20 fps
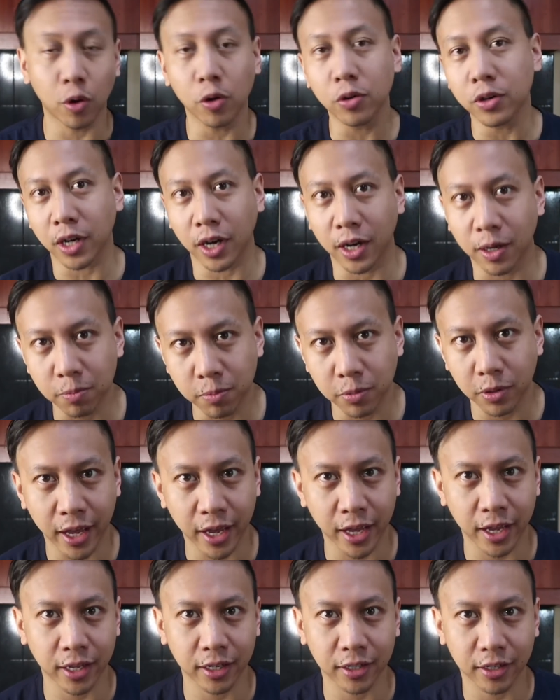woke up
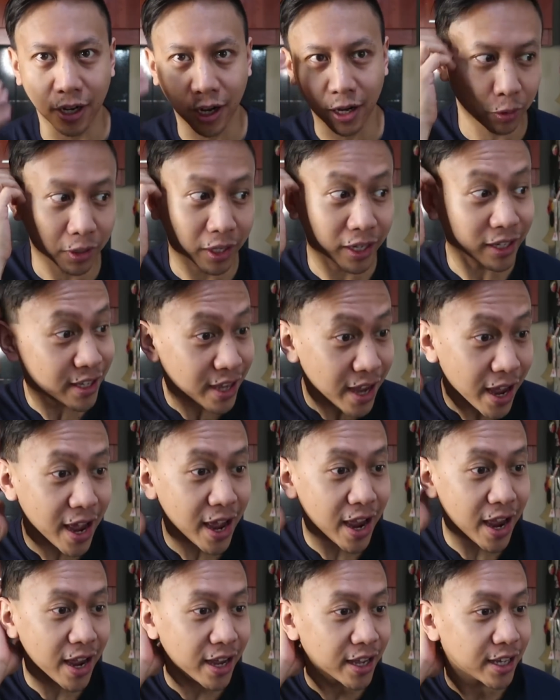and we were like,
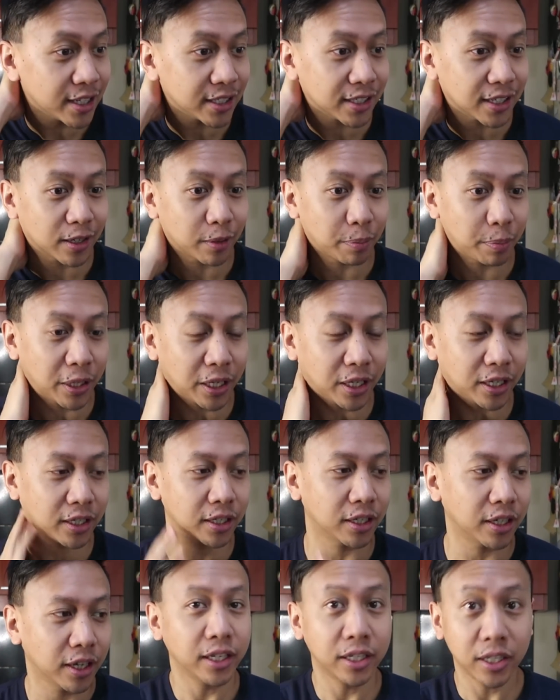yay, he's gonna pee.
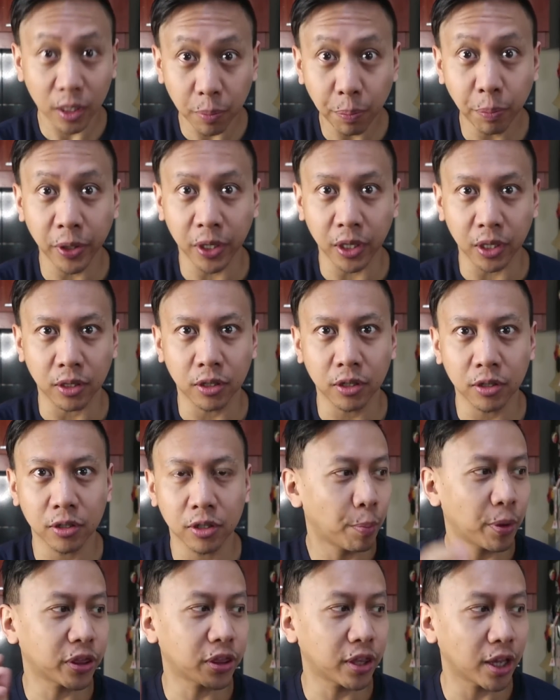He did pee,
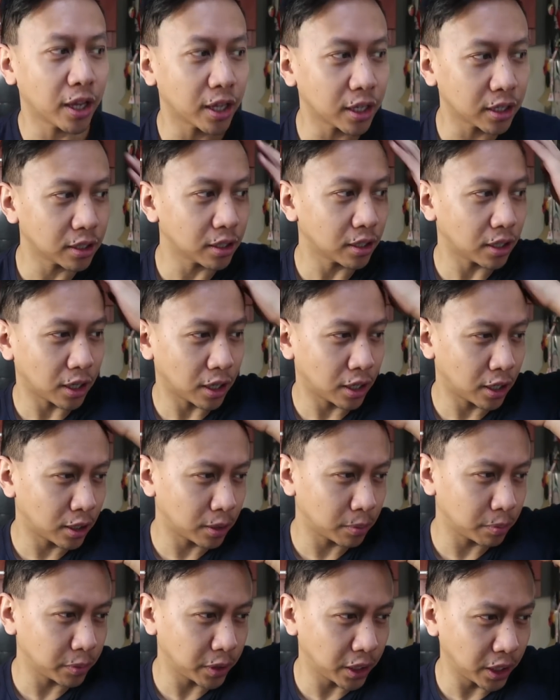but then
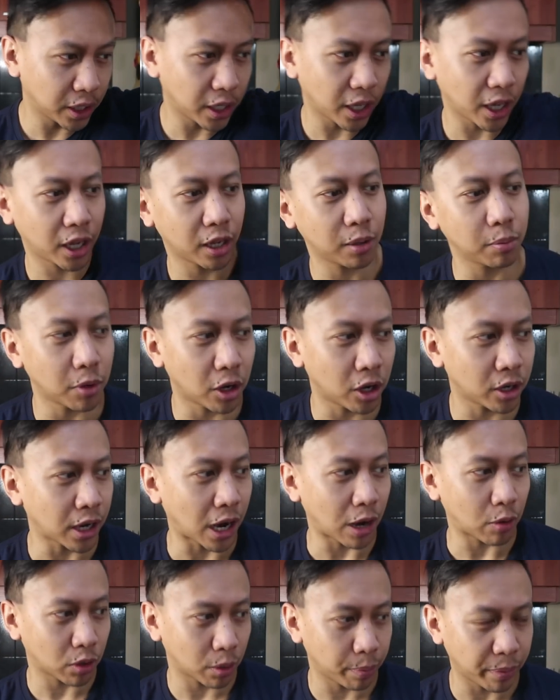um, he came on
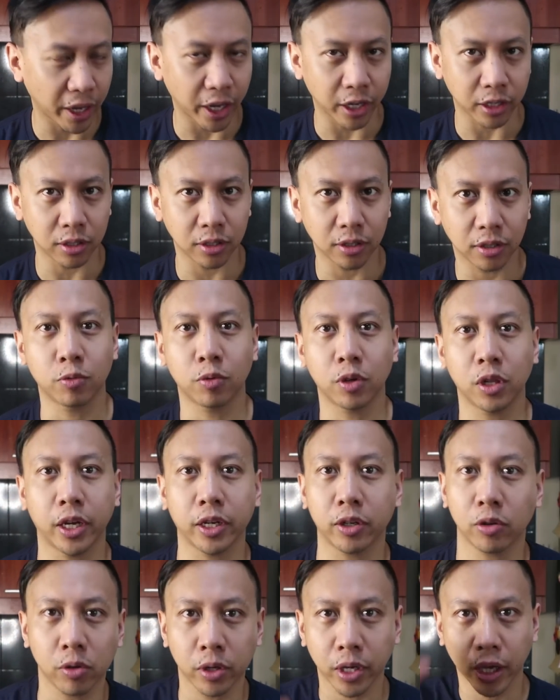our bed and we're
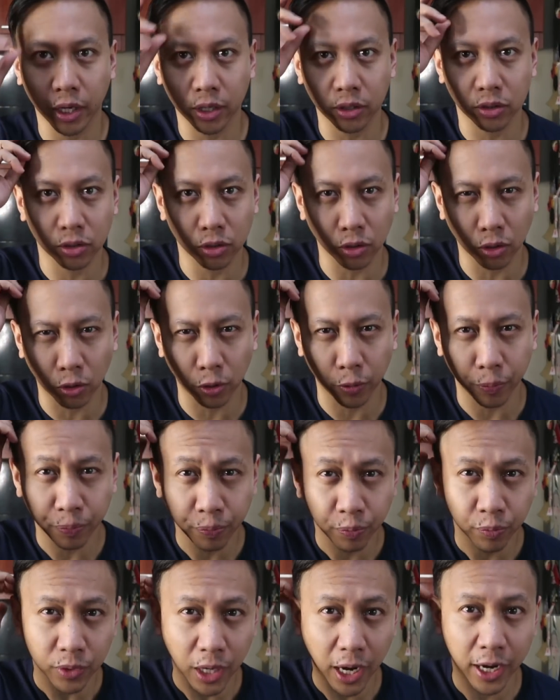like, okay, so
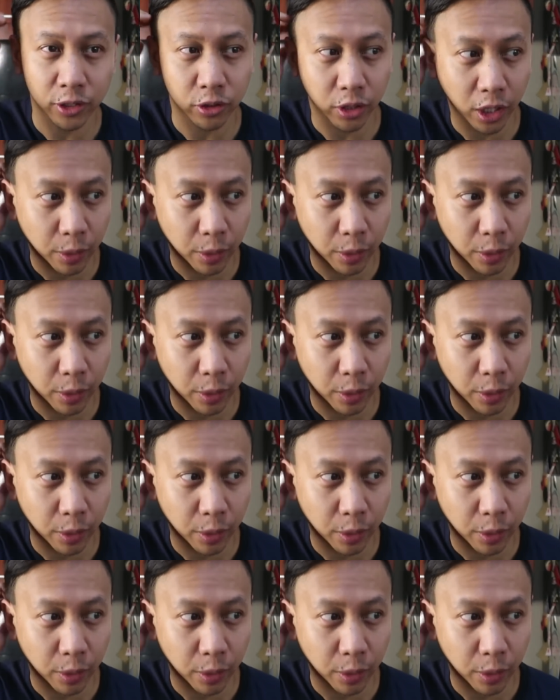I